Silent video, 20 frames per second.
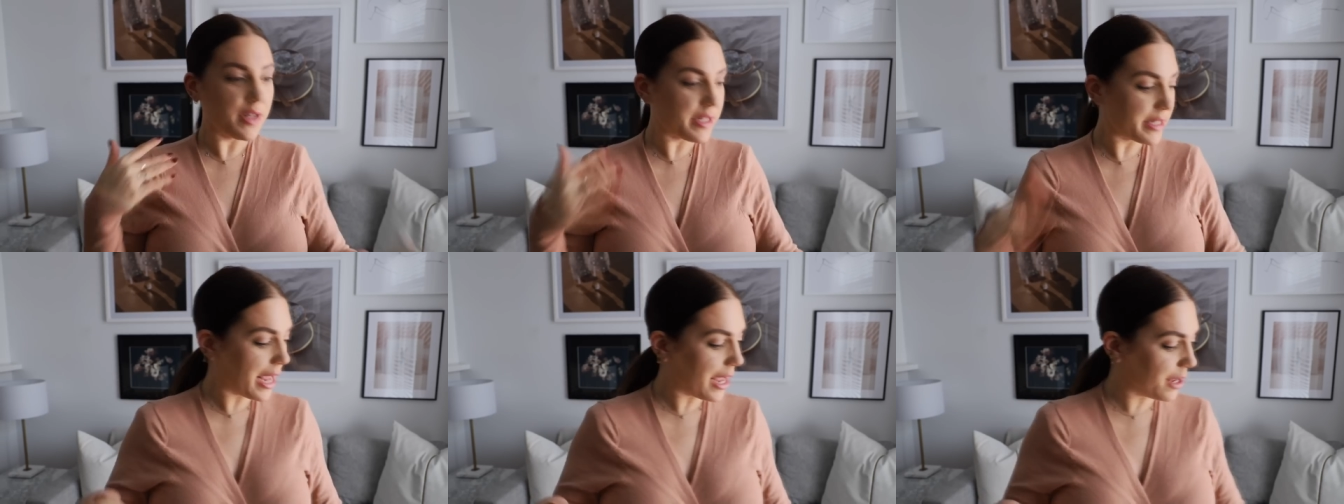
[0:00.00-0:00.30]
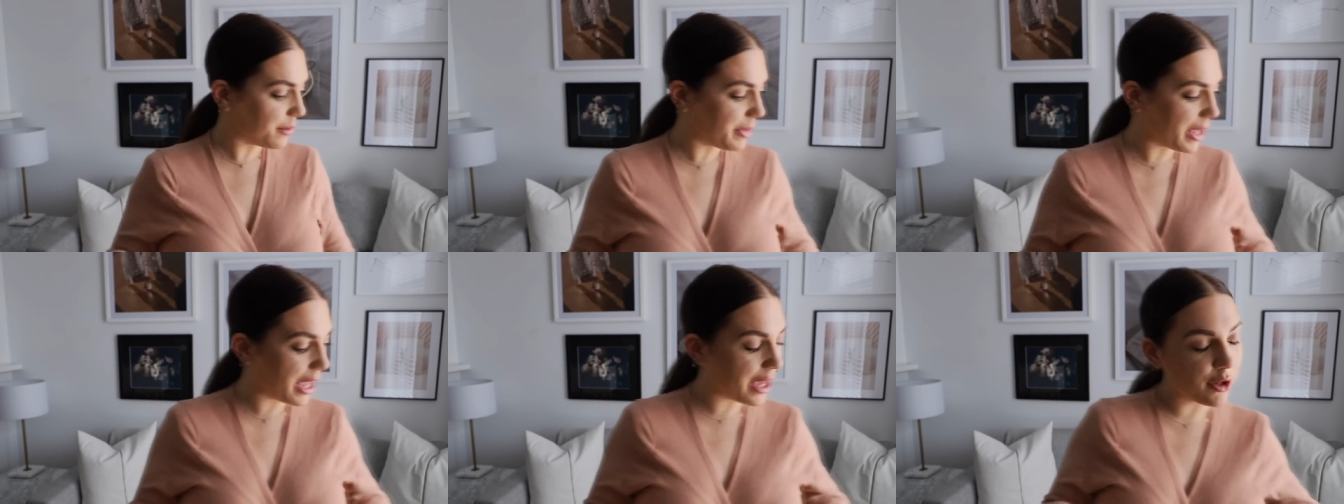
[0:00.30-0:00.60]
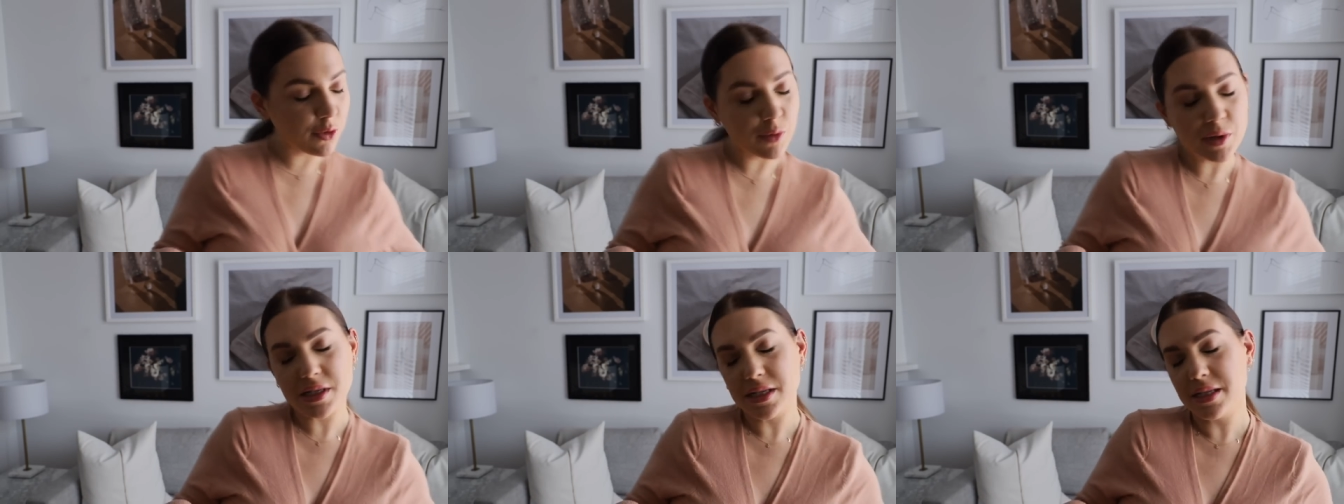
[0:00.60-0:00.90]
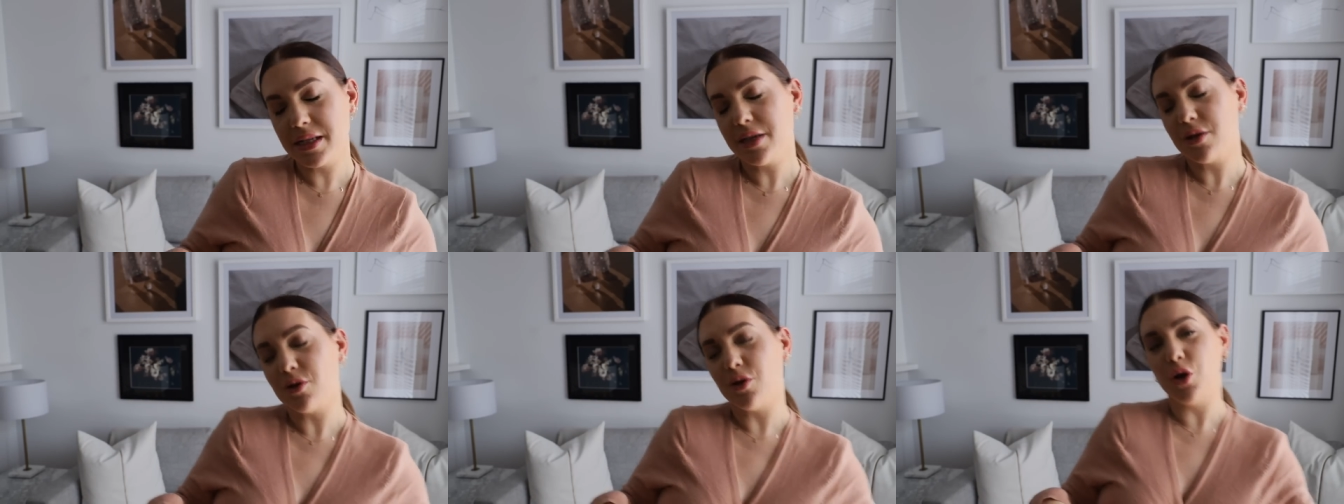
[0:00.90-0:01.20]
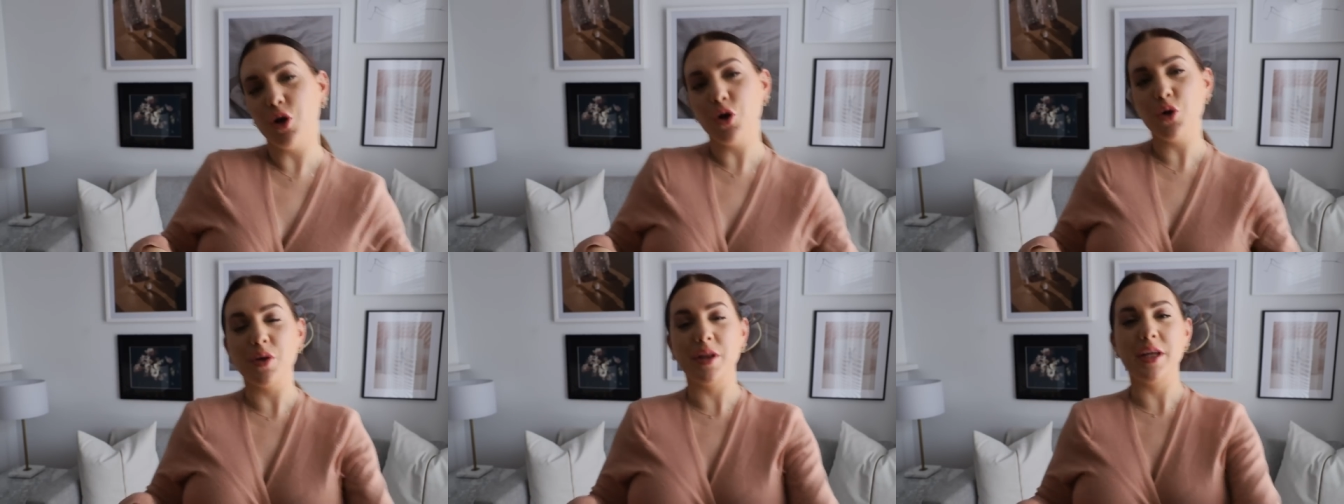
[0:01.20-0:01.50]
this handbag was a
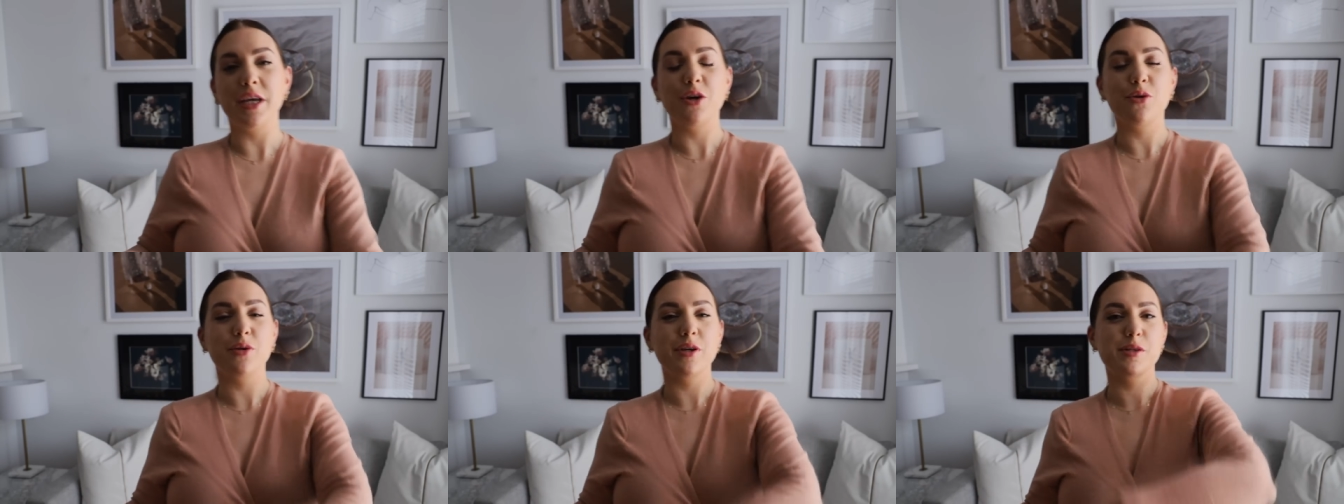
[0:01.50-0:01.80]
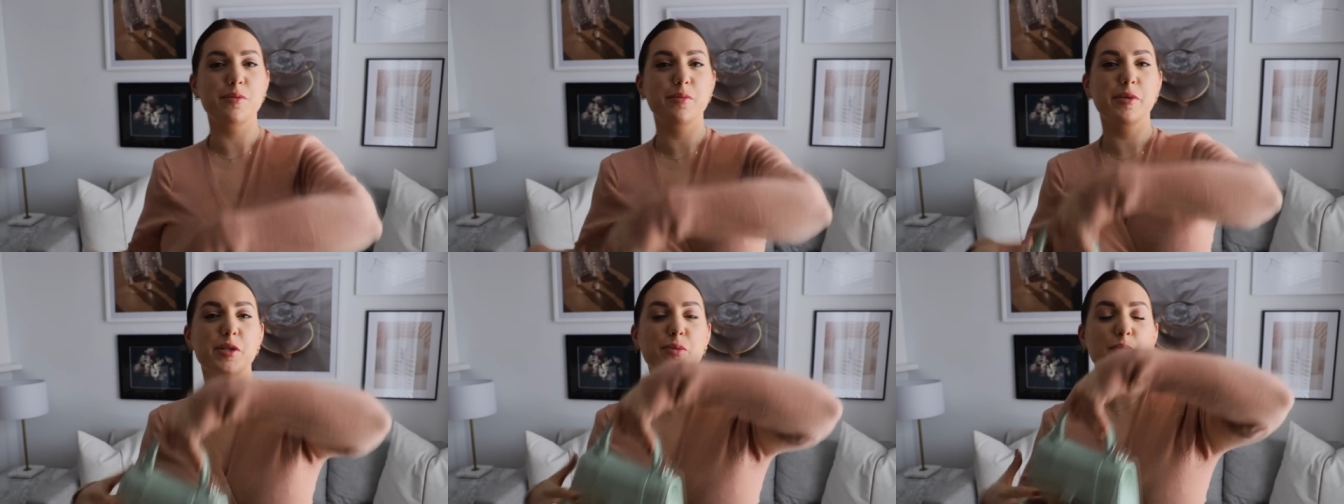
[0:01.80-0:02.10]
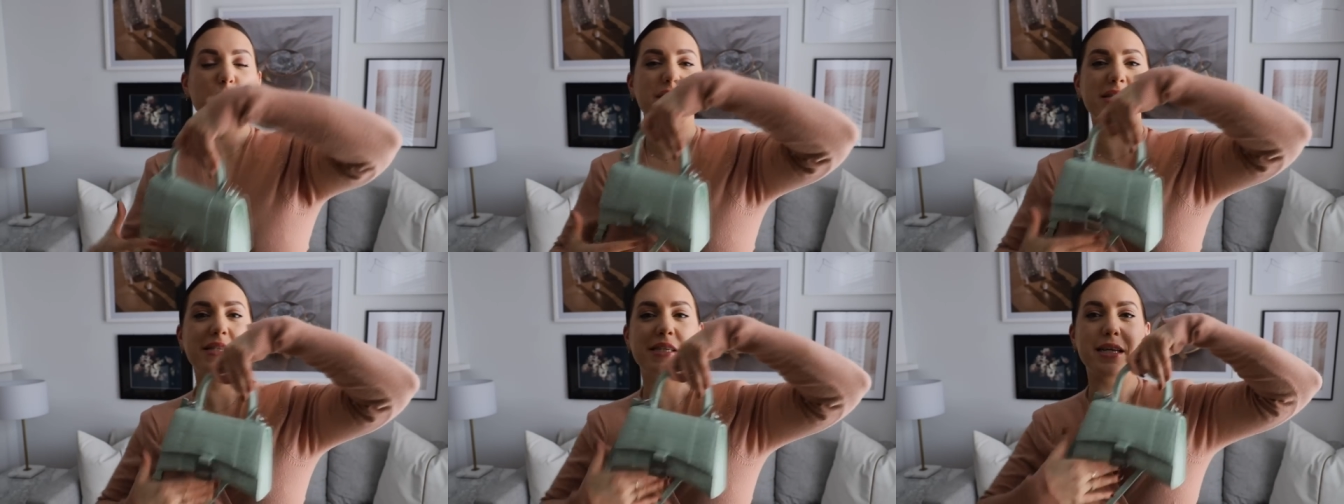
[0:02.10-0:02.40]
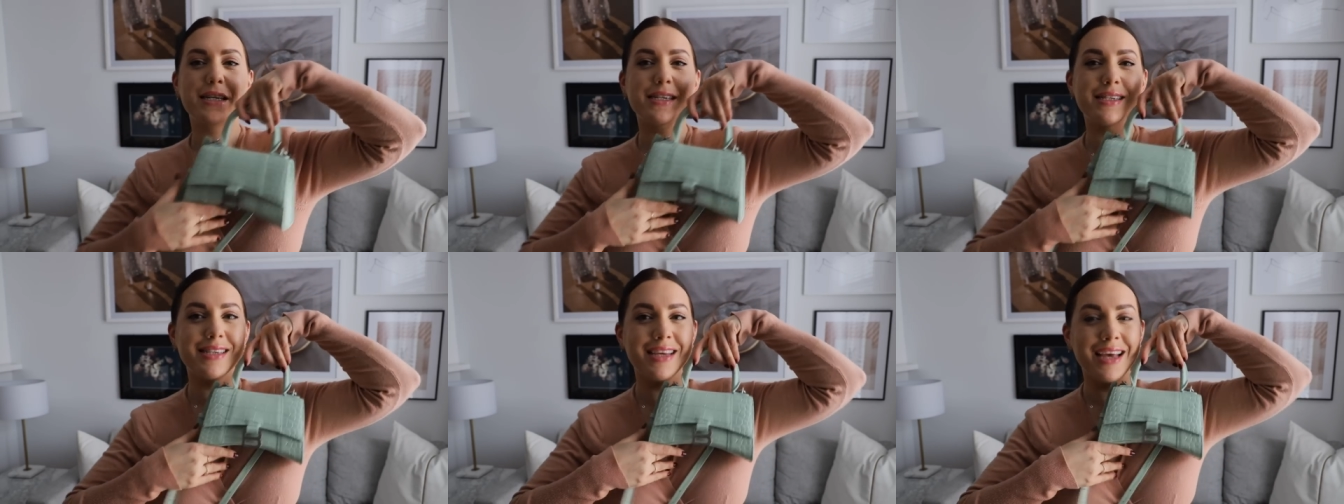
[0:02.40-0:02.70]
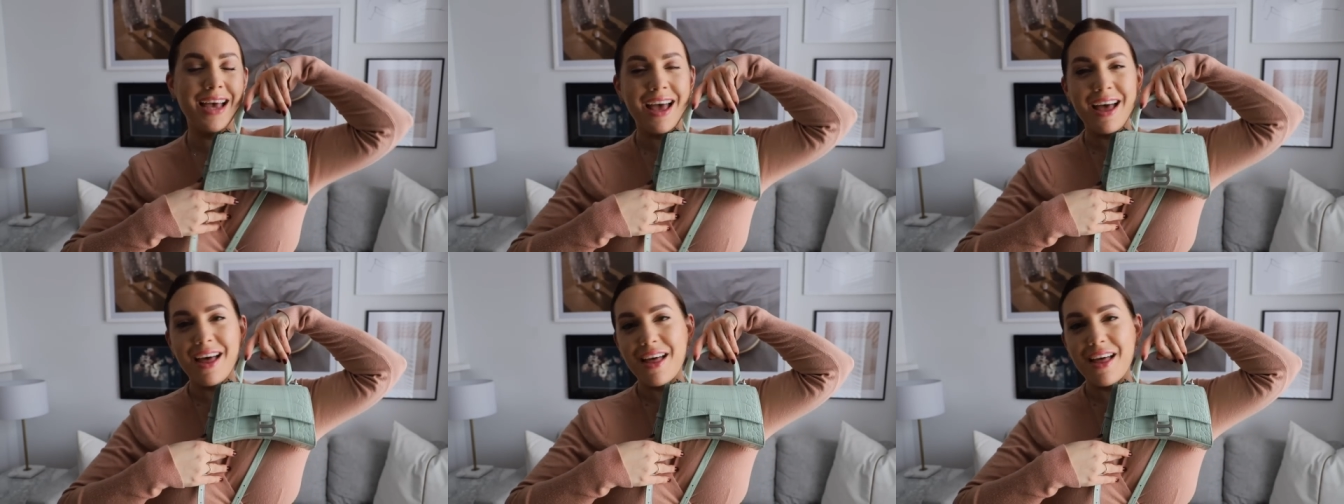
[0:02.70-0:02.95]
little early Christmas present